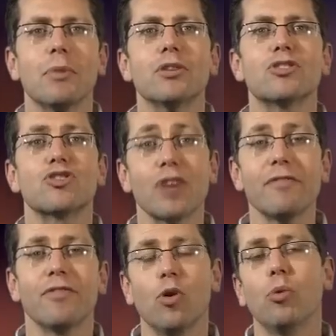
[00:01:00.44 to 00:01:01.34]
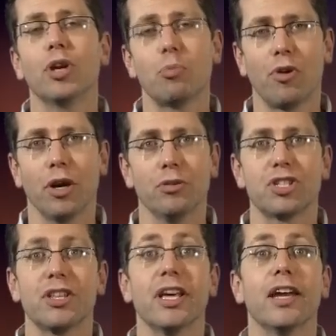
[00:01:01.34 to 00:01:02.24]
the most straightforward
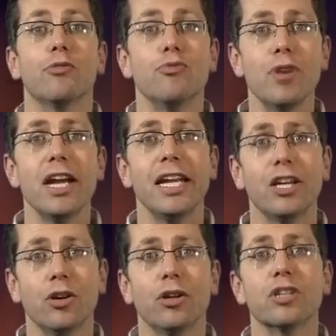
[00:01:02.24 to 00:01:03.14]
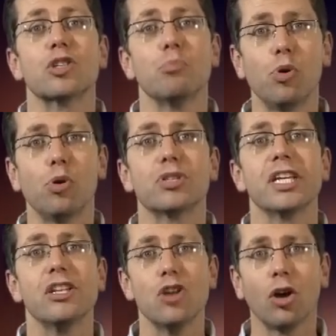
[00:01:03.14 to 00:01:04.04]
approach. They're really good at
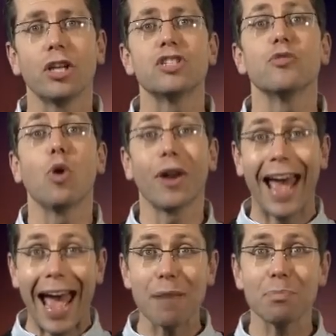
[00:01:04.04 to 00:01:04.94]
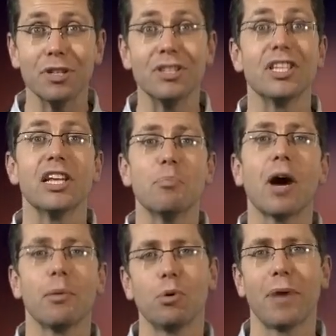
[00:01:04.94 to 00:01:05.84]
supporting knowledge of what happens in a
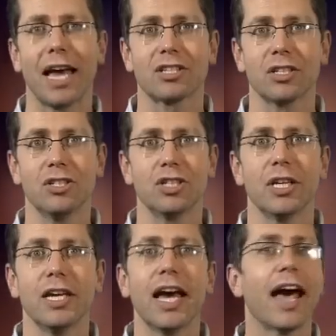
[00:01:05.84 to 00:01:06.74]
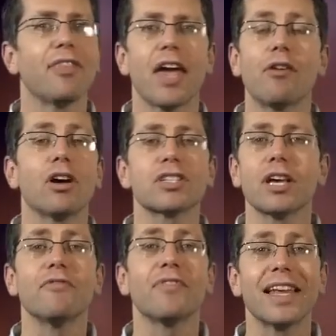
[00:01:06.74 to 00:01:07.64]
Bible passage. And there are
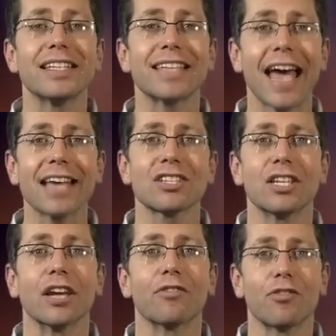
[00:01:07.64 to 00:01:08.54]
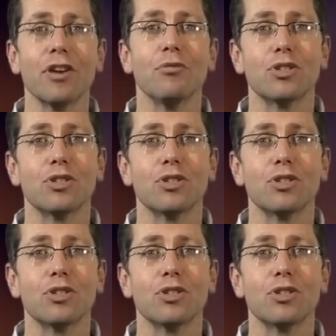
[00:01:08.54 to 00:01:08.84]
some fantastic free